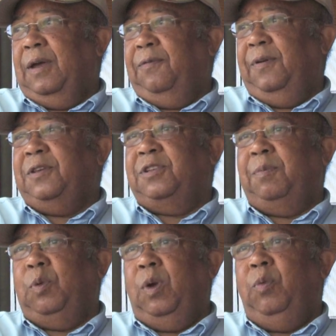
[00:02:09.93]
fixed
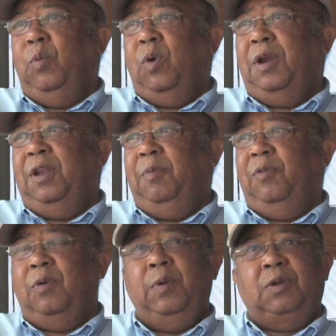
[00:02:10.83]
up the way we wanted it
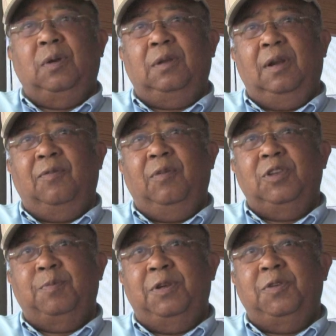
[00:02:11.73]
before we took delivery
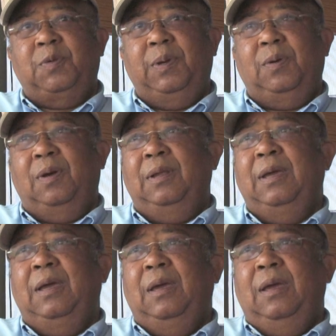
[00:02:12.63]
as much as we could.
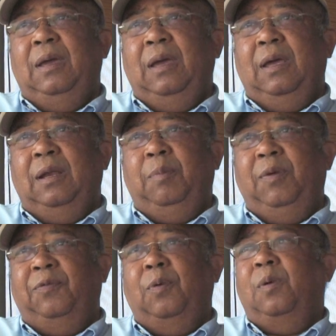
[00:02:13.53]
And
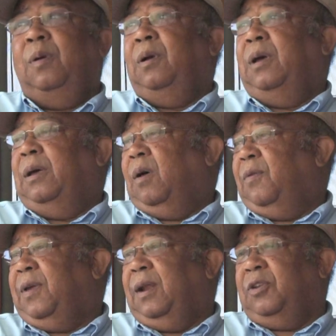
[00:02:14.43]
before
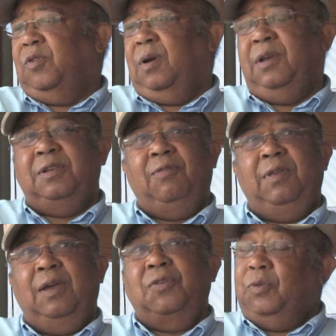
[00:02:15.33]
all the electronics and
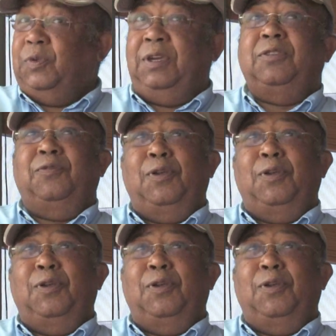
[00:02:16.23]
everything else, it was get the